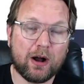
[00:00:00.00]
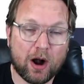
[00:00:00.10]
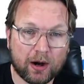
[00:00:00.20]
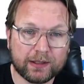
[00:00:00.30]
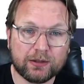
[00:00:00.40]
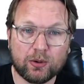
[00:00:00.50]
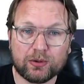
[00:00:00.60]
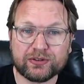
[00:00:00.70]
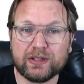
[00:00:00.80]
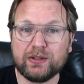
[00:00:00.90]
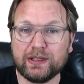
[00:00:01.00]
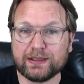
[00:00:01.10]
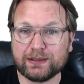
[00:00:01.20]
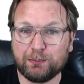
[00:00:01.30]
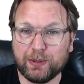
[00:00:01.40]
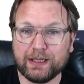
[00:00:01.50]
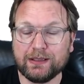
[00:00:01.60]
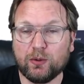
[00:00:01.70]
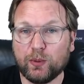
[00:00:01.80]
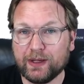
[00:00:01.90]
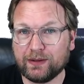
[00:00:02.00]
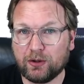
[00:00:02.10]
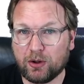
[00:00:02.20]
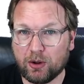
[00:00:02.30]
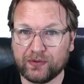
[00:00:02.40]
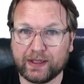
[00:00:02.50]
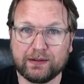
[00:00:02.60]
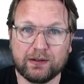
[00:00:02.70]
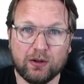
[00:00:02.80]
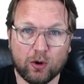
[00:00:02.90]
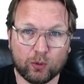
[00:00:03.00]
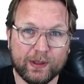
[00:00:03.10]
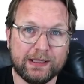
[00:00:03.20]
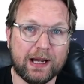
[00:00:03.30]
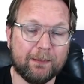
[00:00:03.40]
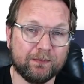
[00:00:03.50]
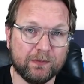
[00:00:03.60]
articles that you can spin with Content Gorilla.